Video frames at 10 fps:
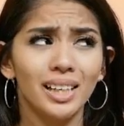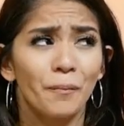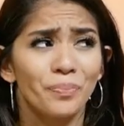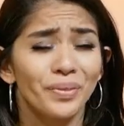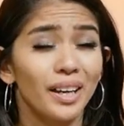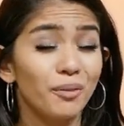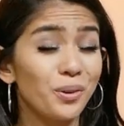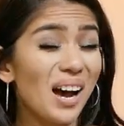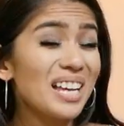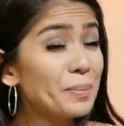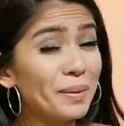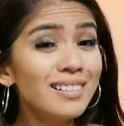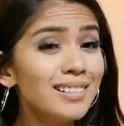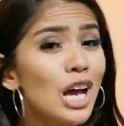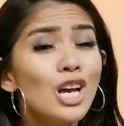which if you
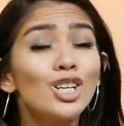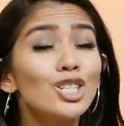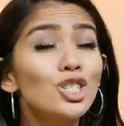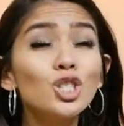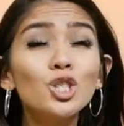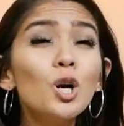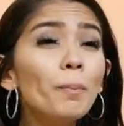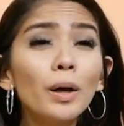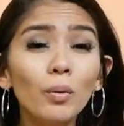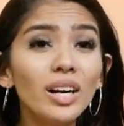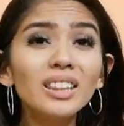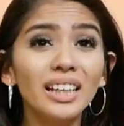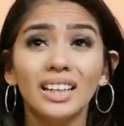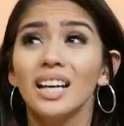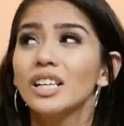ask me, super
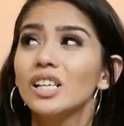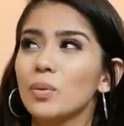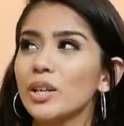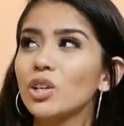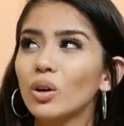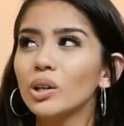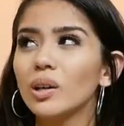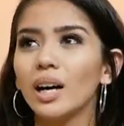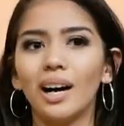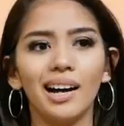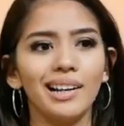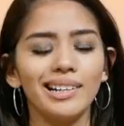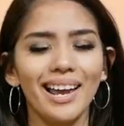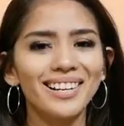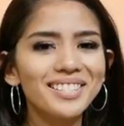worth it, because when you go to
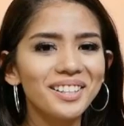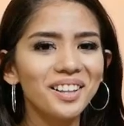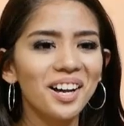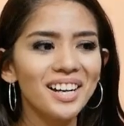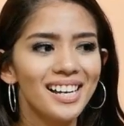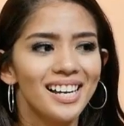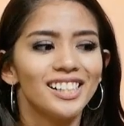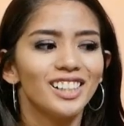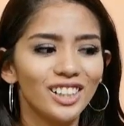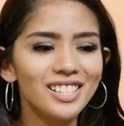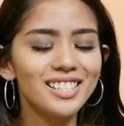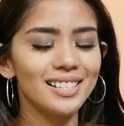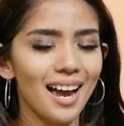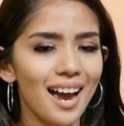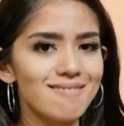a nail salon,
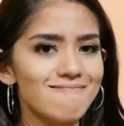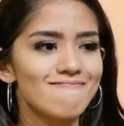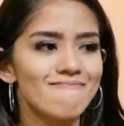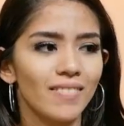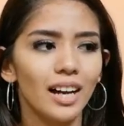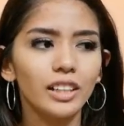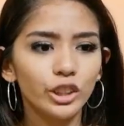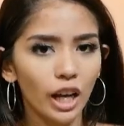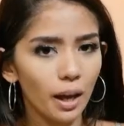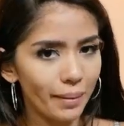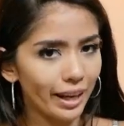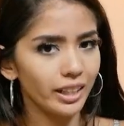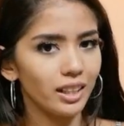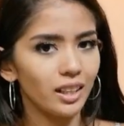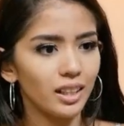just to get a gel
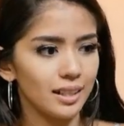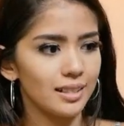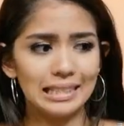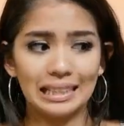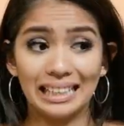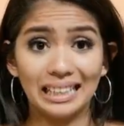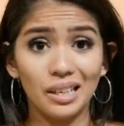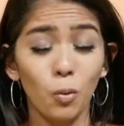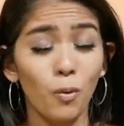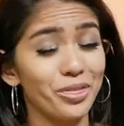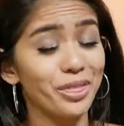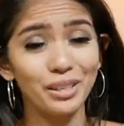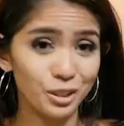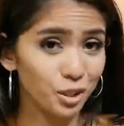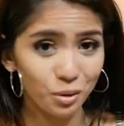manicure is like
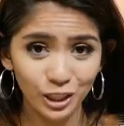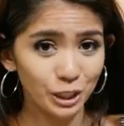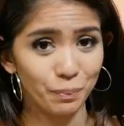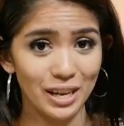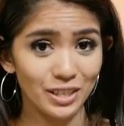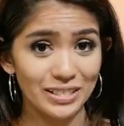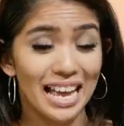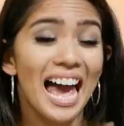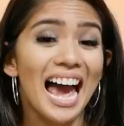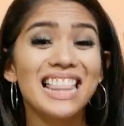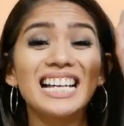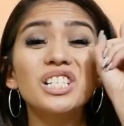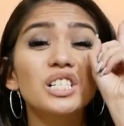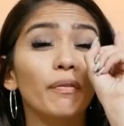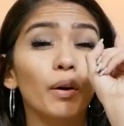1,200 pesos,
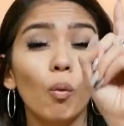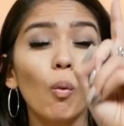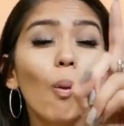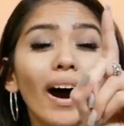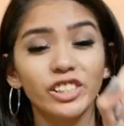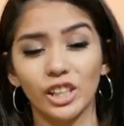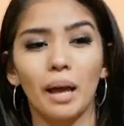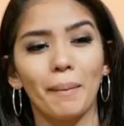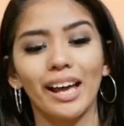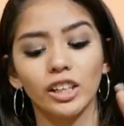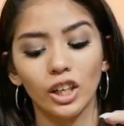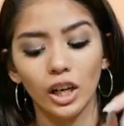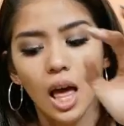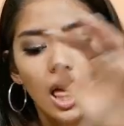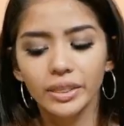and that's just for one gel
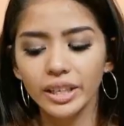manicure.